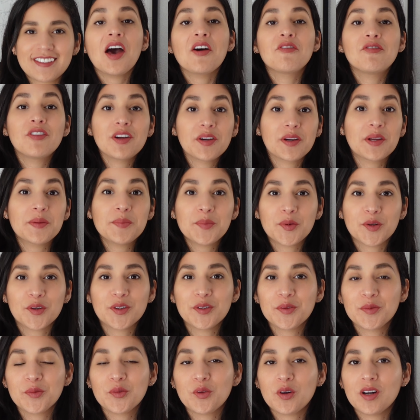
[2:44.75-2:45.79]
A very
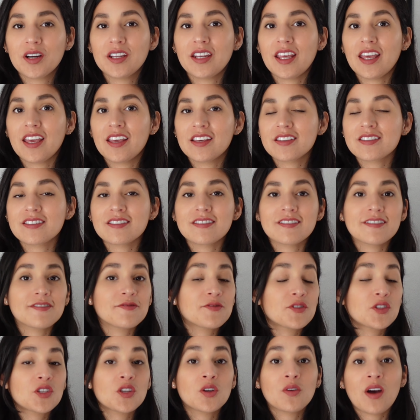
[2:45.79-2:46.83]
important one is
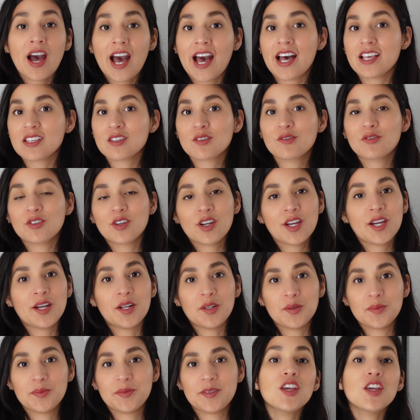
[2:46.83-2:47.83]
to ask for help.